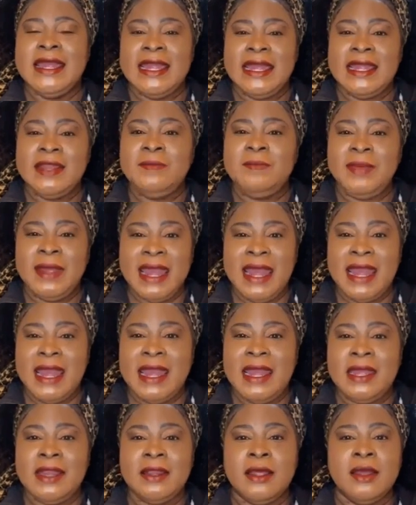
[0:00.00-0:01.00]
in
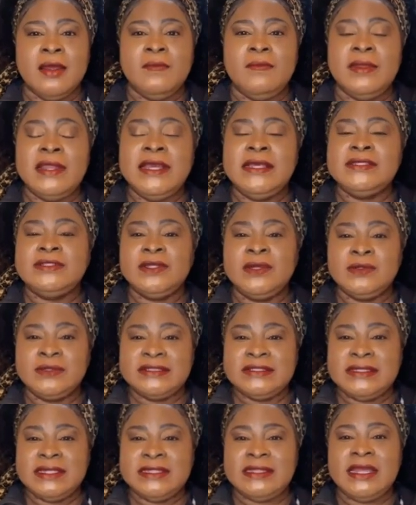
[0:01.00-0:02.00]
pain. Please
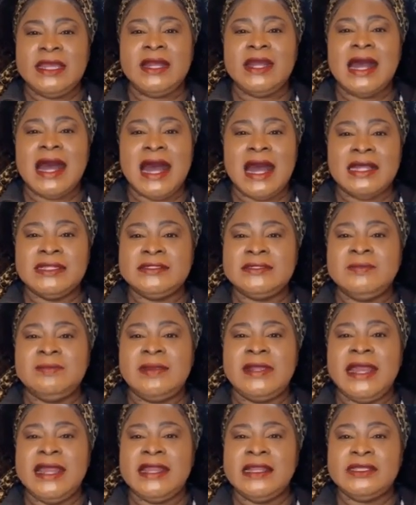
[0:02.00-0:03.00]
don't sit there
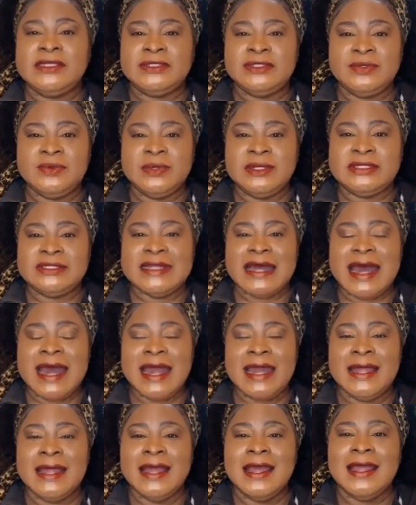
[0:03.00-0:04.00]
contemplating
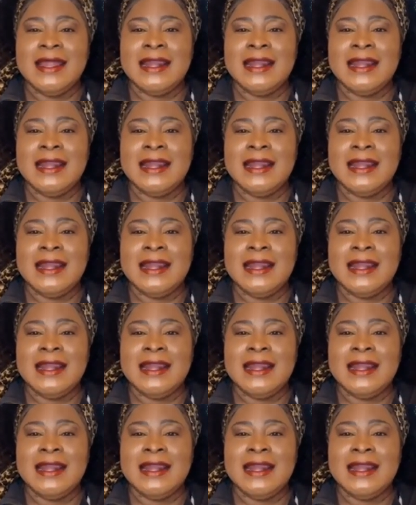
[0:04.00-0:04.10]
suicide.